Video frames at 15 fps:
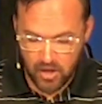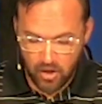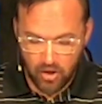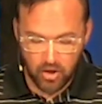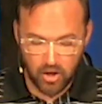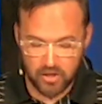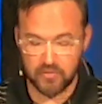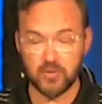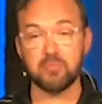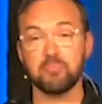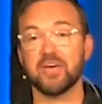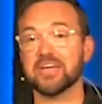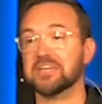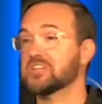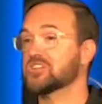All the way
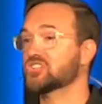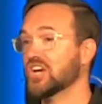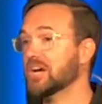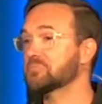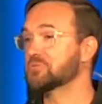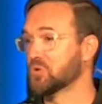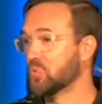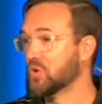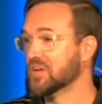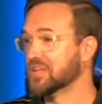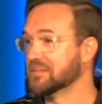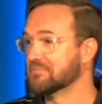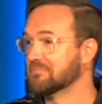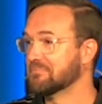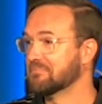back in chapter
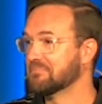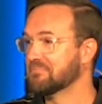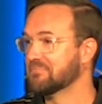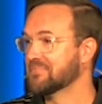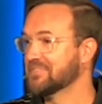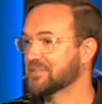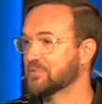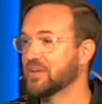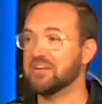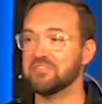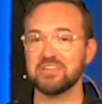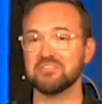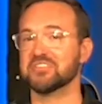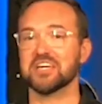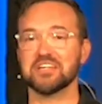1, haven't
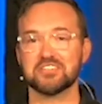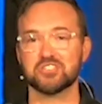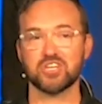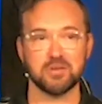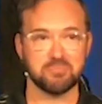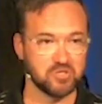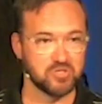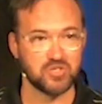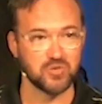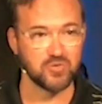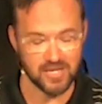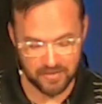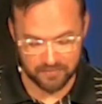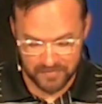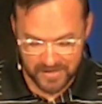even got to chapter 2
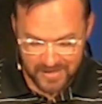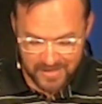yet.